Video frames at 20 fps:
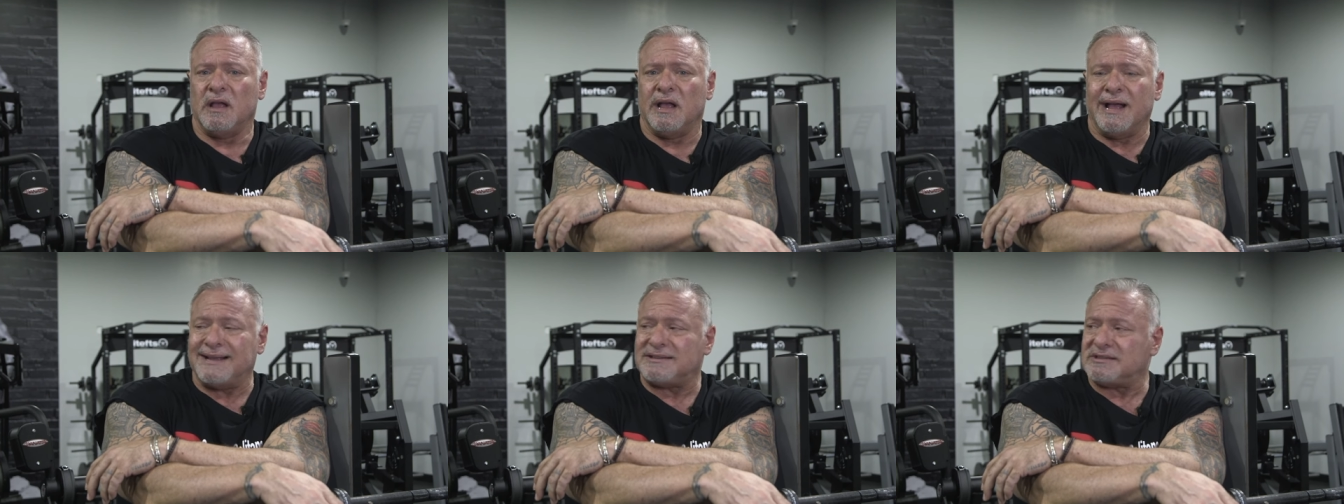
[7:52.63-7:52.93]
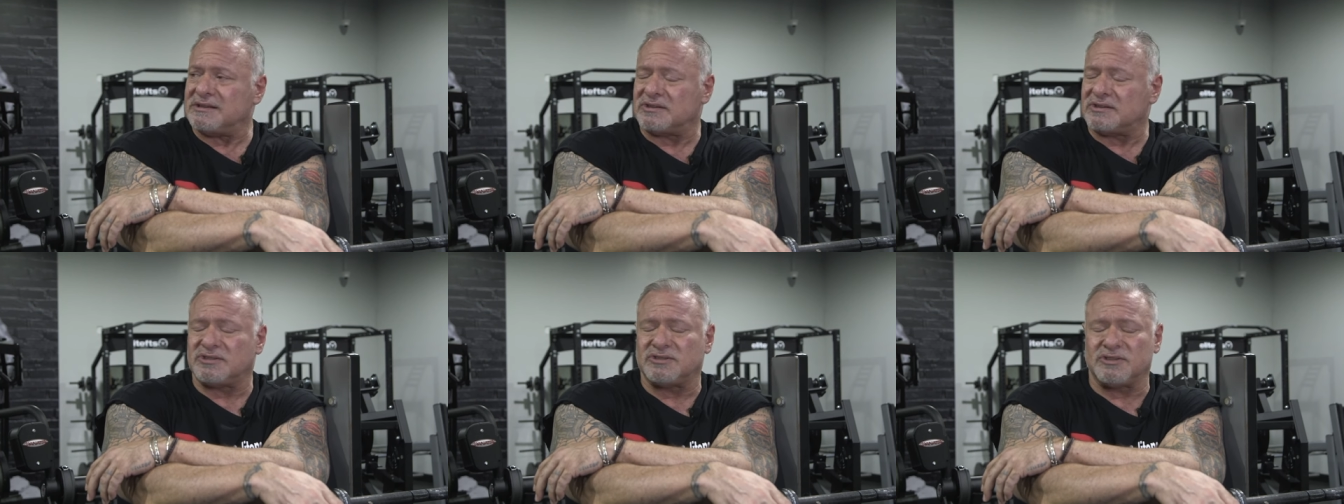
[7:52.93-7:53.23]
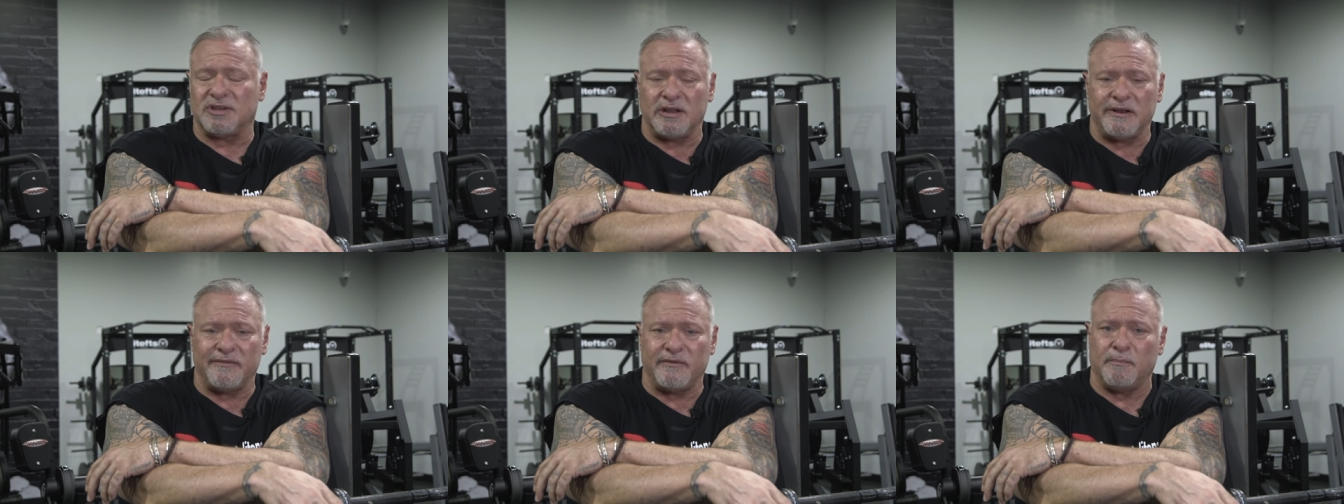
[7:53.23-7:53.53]
That's a
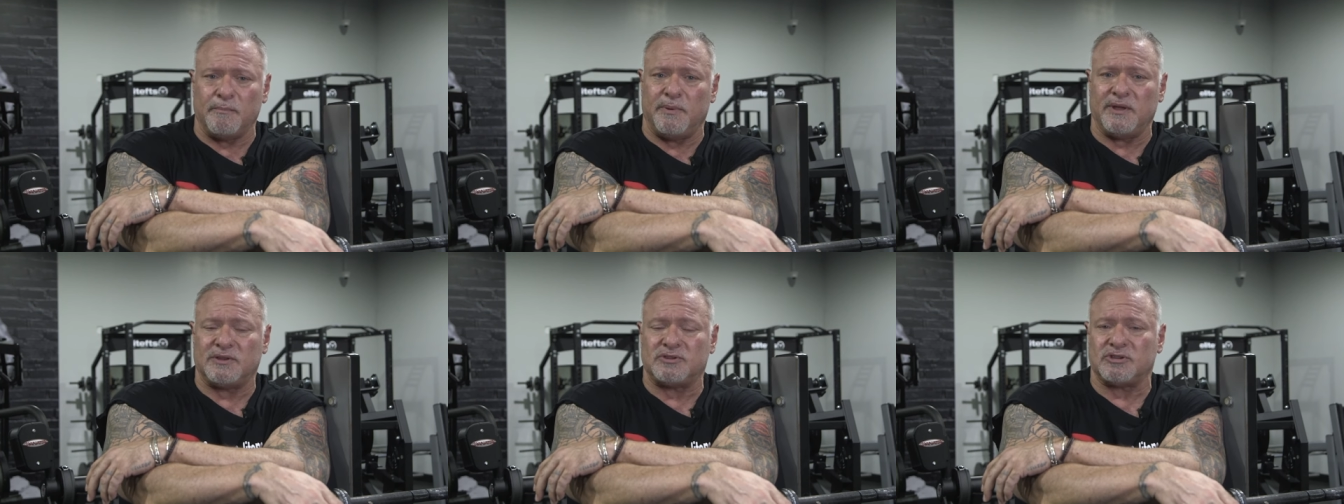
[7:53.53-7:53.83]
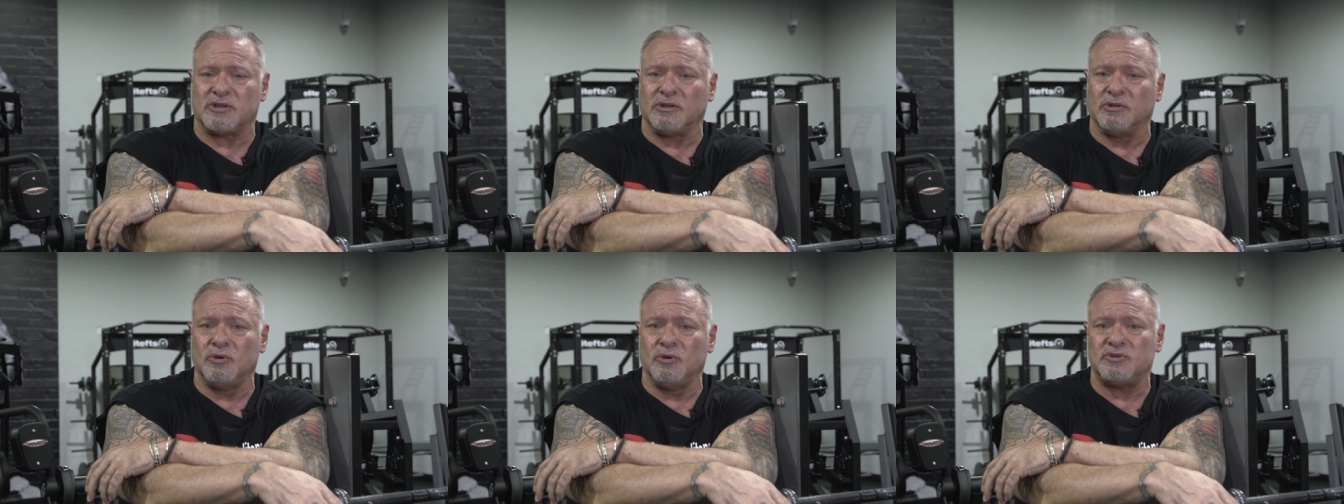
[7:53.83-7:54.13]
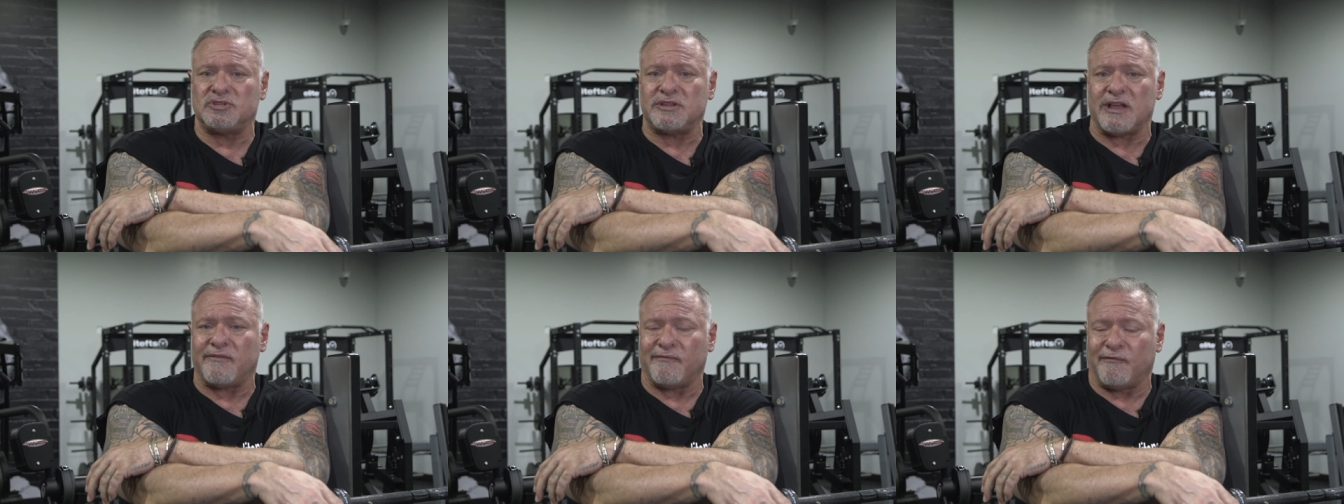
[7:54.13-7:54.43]
son of a bitch to
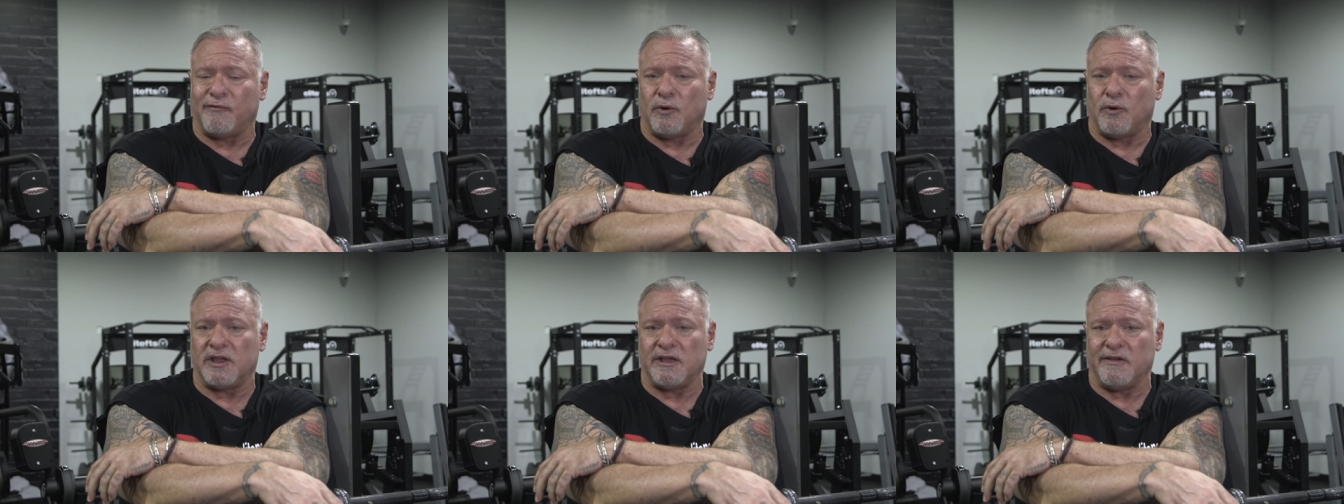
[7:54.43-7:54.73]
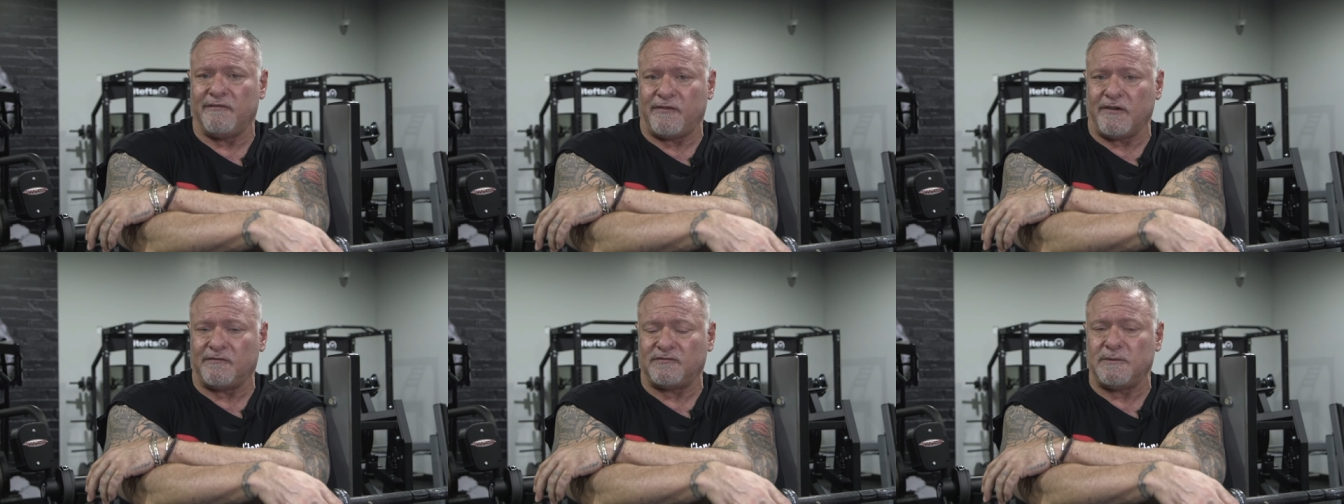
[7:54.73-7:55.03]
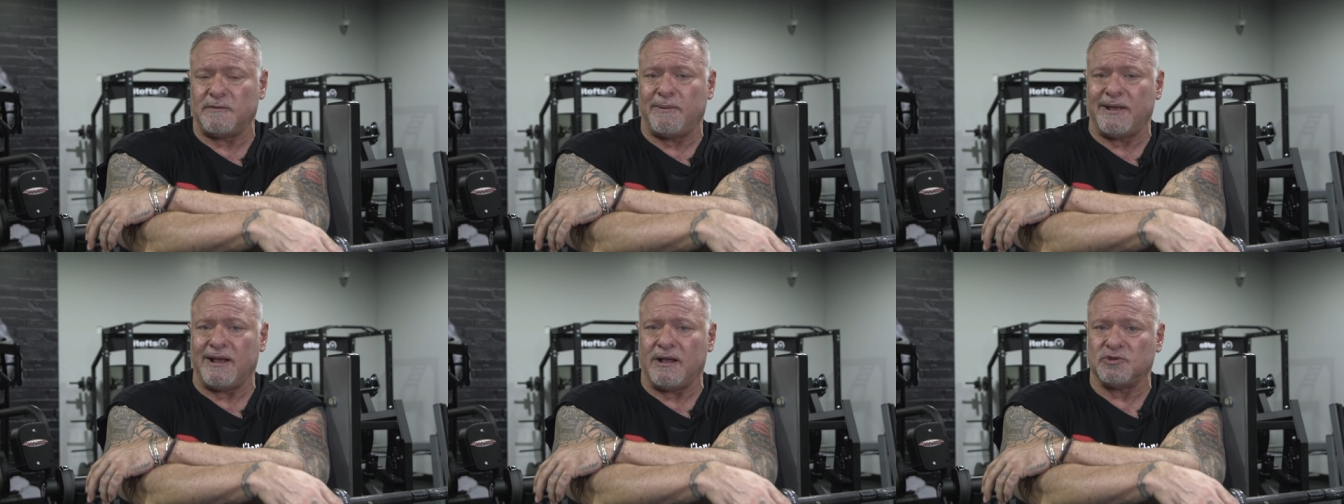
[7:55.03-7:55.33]
lose that 40 or
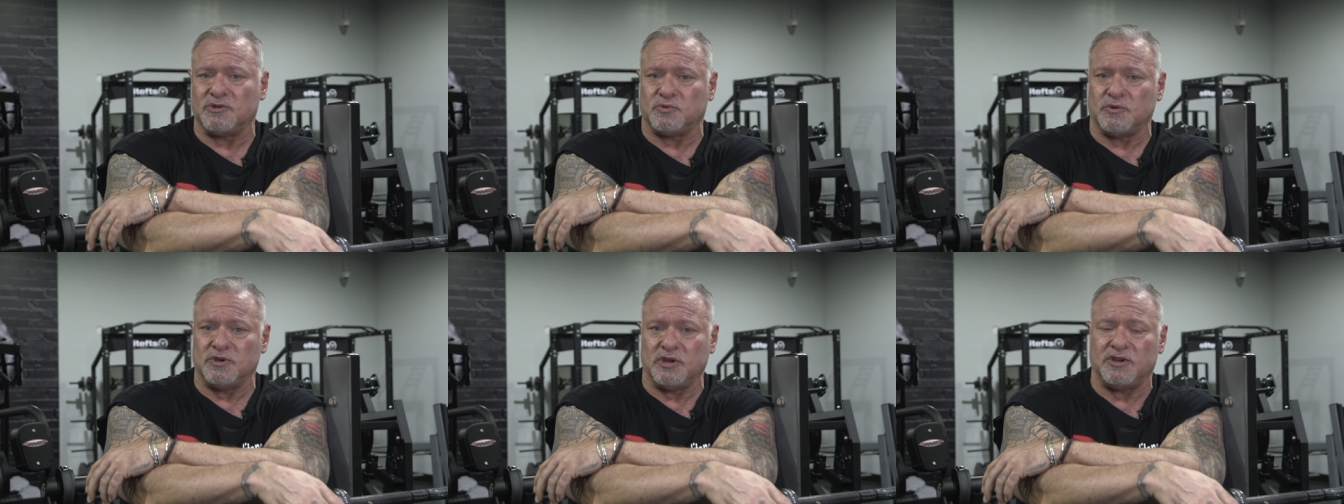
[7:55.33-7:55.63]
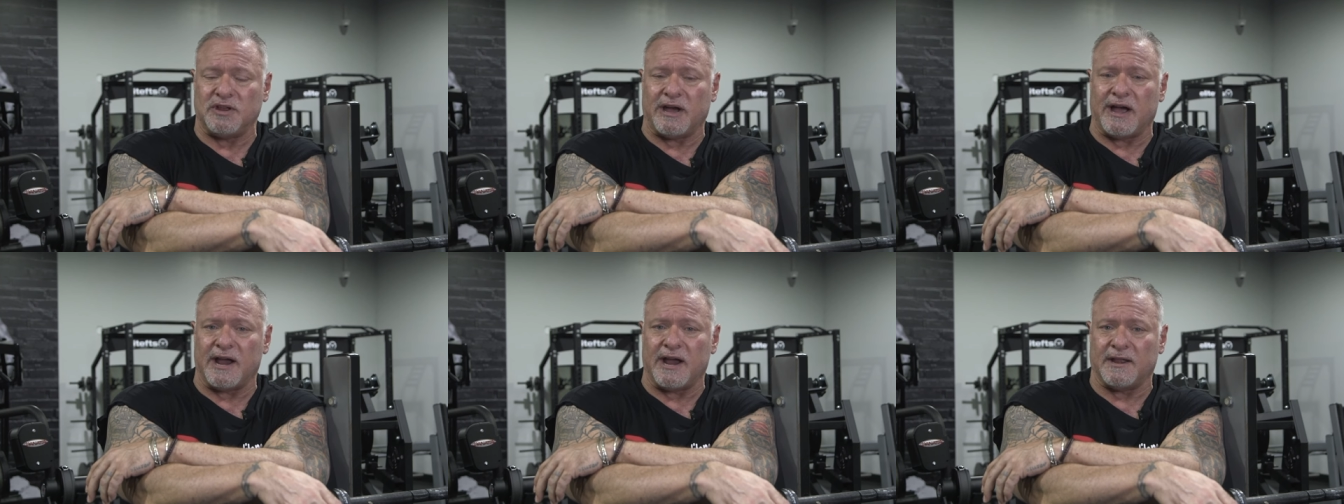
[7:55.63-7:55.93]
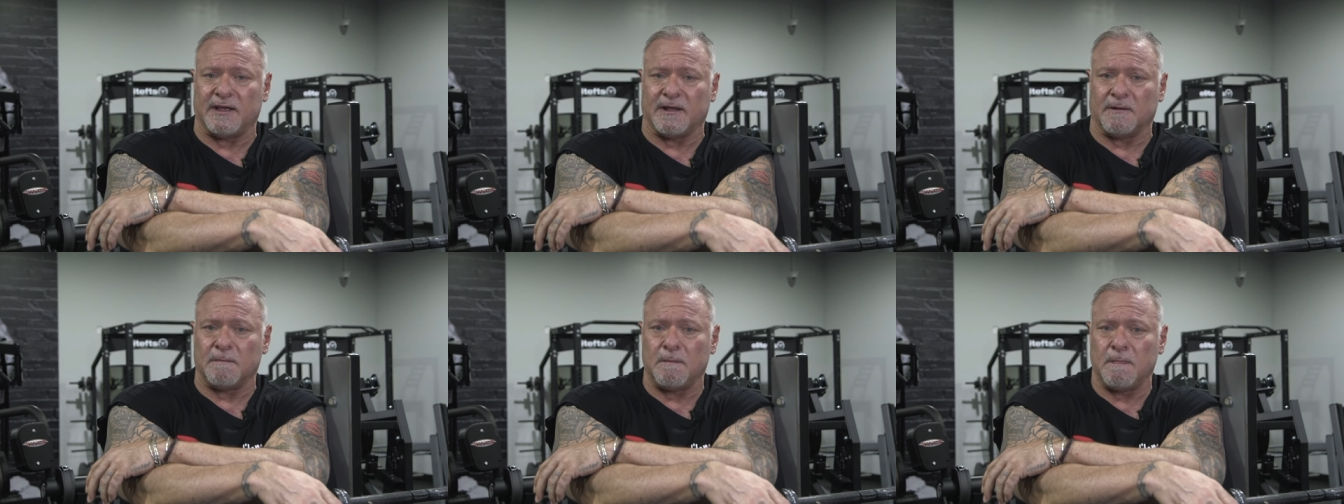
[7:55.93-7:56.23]
50 pounds when you're
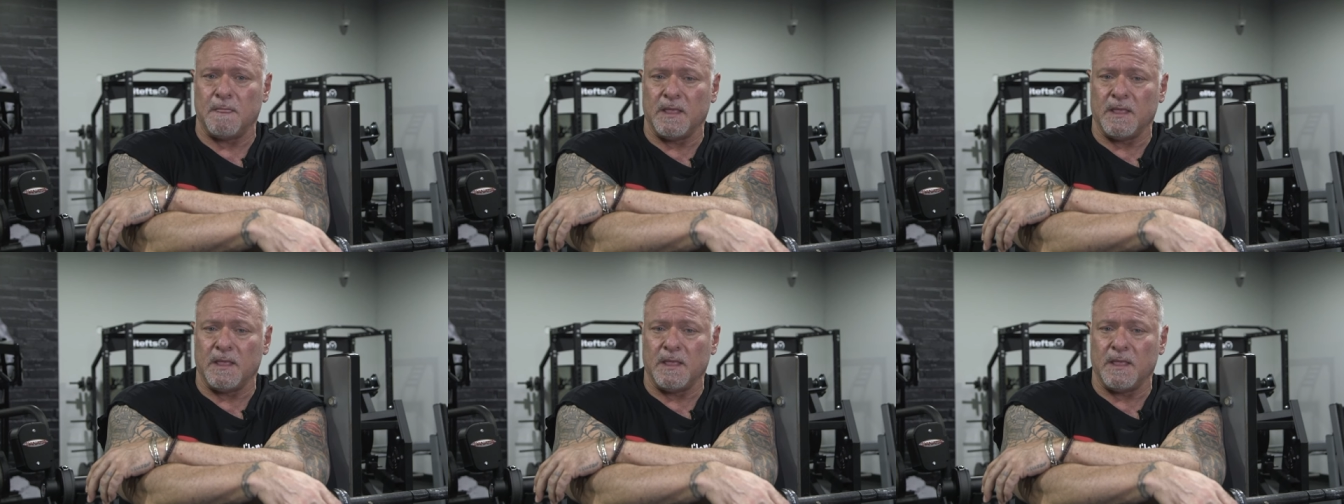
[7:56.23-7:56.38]
dieting.